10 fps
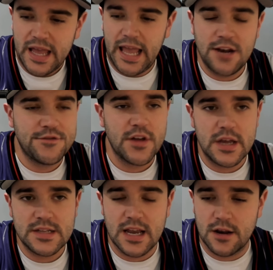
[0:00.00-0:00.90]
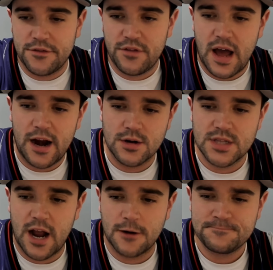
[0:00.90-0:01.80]
In Philly taking on the Flyers
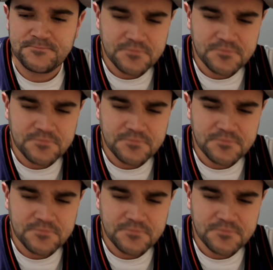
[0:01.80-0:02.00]
there.